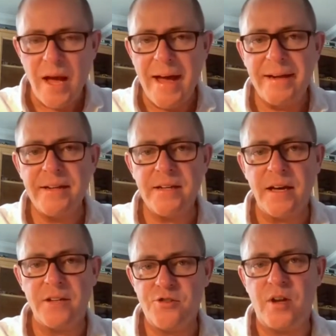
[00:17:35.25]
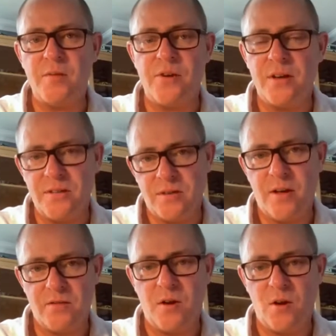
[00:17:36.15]
and trade price
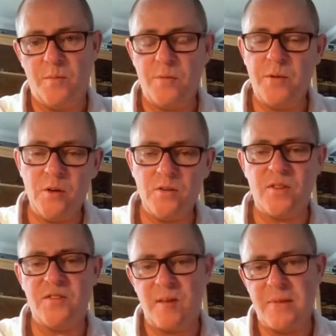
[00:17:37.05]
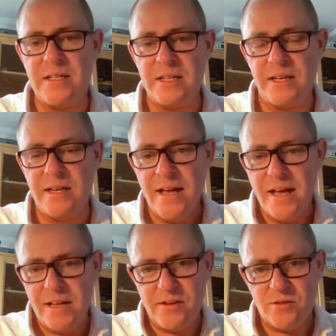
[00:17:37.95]
as a whole, but we also segment it
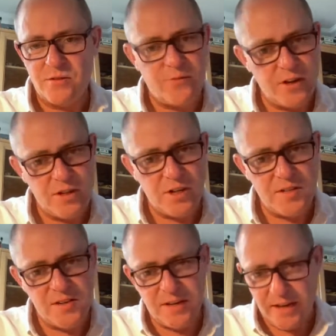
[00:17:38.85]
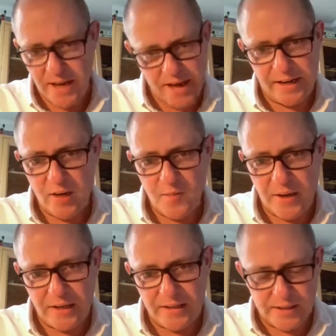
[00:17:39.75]
down to a franchise dealer, an
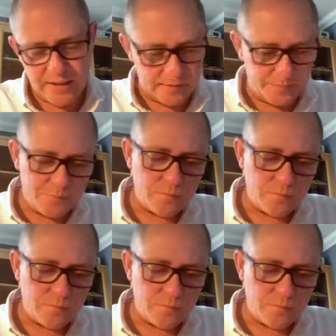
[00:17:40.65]
independent dealer,